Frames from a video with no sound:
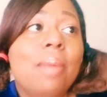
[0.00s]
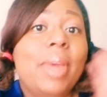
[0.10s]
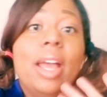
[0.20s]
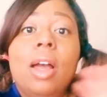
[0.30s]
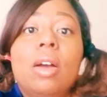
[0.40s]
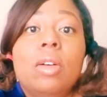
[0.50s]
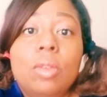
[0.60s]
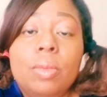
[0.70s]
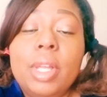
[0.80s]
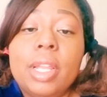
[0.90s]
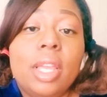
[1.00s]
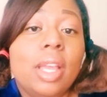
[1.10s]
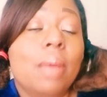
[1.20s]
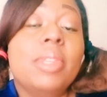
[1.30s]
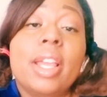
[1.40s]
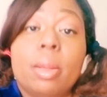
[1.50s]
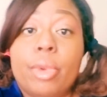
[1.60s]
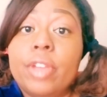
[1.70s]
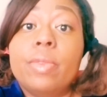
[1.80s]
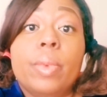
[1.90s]
I'm at home, honey. I'm taking a
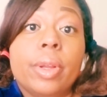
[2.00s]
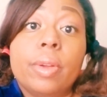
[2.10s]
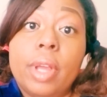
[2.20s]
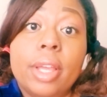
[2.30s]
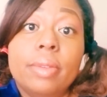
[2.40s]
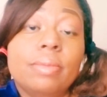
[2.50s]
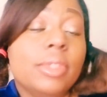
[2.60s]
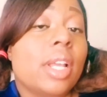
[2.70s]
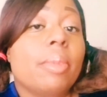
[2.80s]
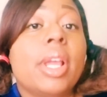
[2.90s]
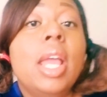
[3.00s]
break from work. Okay, I'm taking a break.